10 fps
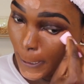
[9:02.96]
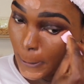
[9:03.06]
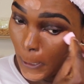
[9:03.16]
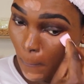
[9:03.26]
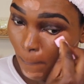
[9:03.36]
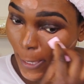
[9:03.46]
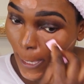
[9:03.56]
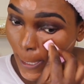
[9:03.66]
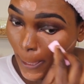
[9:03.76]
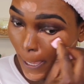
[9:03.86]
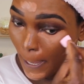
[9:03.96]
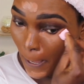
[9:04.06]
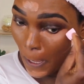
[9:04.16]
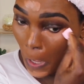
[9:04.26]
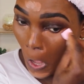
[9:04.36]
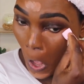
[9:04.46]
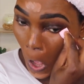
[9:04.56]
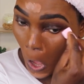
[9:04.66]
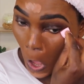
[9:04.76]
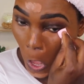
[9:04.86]
he told me that,
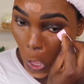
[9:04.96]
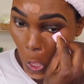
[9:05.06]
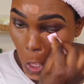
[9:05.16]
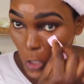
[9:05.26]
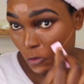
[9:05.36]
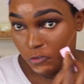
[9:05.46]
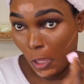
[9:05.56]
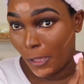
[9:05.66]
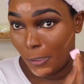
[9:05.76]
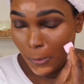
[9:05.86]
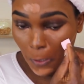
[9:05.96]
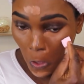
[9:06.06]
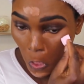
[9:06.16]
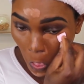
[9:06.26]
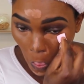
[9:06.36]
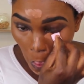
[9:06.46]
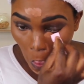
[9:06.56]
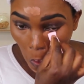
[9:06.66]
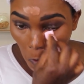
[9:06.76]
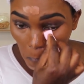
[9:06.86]
you failed
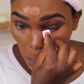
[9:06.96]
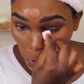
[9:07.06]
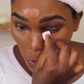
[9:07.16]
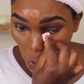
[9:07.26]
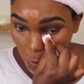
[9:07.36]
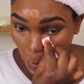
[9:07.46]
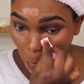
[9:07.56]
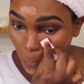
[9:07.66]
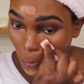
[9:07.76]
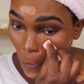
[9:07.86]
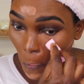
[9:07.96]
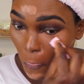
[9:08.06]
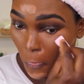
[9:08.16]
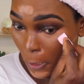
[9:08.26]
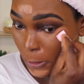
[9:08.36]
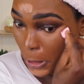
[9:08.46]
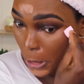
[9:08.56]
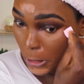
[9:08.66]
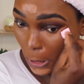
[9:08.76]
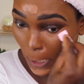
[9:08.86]
because of this
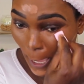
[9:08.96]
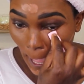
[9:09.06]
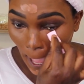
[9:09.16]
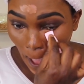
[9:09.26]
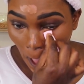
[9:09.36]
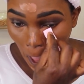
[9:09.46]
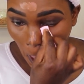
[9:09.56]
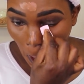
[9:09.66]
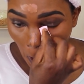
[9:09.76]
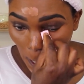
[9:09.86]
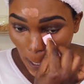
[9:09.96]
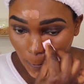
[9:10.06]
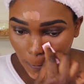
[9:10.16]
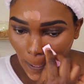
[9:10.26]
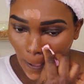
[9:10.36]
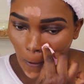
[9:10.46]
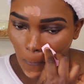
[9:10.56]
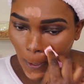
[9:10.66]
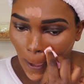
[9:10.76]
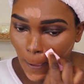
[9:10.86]
and that, and I was like,
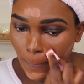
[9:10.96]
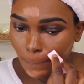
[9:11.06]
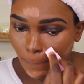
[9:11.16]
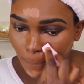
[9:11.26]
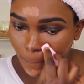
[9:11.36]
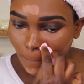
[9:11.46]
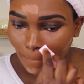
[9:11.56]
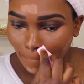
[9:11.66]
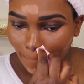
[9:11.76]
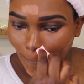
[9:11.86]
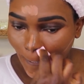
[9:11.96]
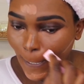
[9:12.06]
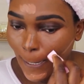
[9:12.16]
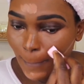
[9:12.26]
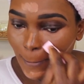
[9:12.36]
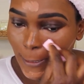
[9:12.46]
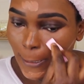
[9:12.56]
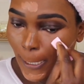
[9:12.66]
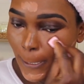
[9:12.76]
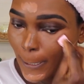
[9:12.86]
okay. Now let me
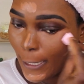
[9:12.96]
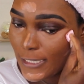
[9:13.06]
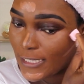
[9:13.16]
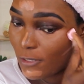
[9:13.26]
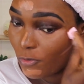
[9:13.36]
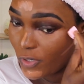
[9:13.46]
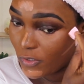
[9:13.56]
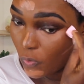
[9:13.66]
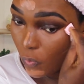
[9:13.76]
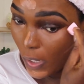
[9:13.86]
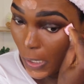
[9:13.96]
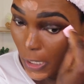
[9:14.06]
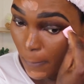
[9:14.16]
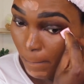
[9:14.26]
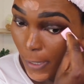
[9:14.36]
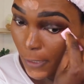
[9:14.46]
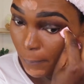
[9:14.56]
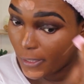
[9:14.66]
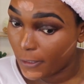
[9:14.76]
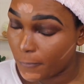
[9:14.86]
tell you guys the reason why he made
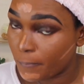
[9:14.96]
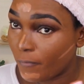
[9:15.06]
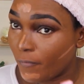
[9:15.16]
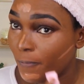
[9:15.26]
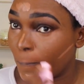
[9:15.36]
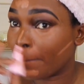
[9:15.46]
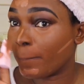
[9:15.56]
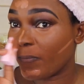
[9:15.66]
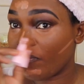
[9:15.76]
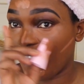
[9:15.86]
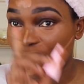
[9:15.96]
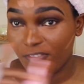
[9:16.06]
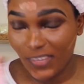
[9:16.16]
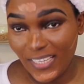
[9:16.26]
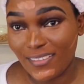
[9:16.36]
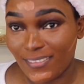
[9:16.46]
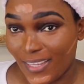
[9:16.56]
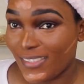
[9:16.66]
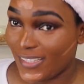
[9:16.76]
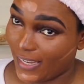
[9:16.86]
me fail
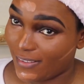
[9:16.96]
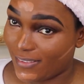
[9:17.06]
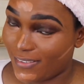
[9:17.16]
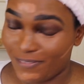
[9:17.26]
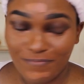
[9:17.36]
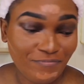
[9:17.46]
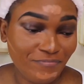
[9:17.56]
that test.